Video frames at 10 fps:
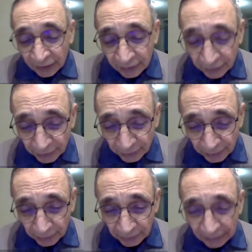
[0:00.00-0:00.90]

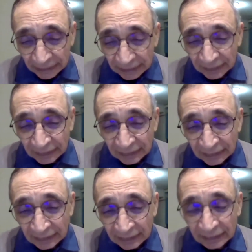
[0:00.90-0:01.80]
So
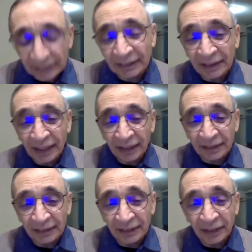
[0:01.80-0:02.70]
the
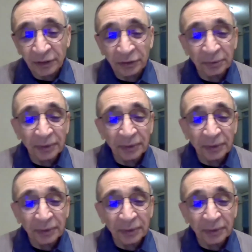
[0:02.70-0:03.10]
next day or two,